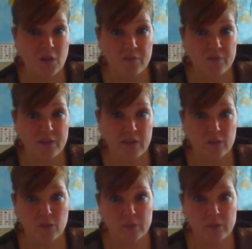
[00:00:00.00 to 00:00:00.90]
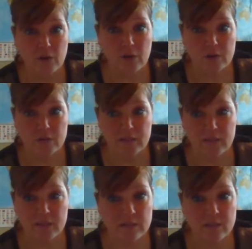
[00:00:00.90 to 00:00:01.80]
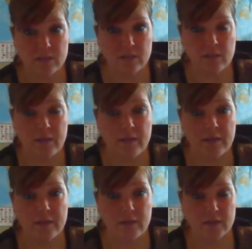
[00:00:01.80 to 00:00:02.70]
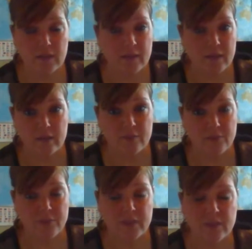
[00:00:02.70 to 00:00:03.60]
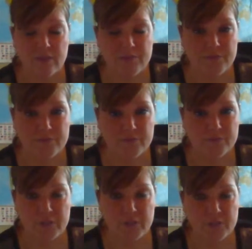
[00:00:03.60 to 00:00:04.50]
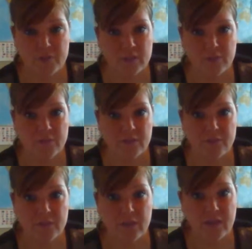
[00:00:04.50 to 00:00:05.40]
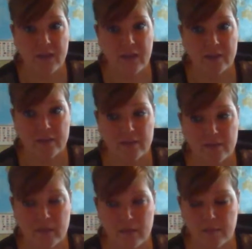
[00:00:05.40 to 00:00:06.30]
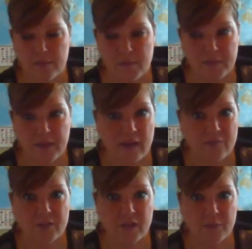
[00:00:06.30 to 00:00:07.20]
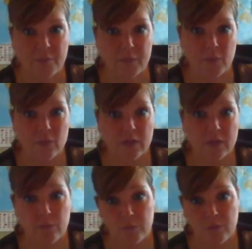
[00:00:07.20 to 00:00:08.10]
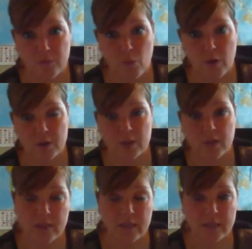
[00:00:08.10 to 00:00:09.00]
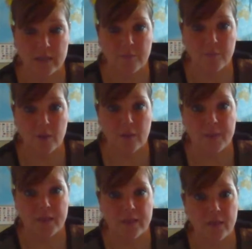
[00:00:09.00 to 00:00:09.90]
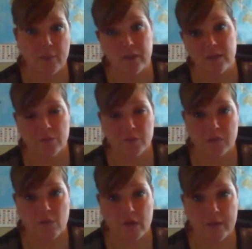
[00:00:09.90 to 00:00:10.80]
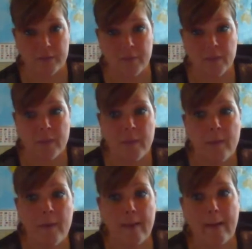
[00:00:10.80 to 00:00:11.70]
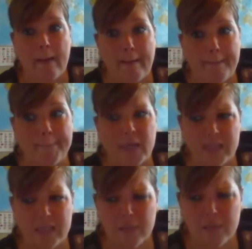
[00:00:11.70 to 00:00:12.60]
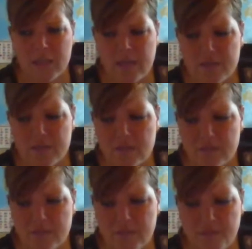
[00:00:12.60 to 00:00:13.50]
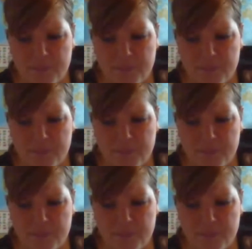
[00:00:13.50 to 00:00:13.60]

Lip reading: coffee. I don't know what you call it, instant, and it's like a French vanilla flavored, and I added maybe a half a cup of milk with water, and then I made it that way, and it was all right. I think I'm gonna have to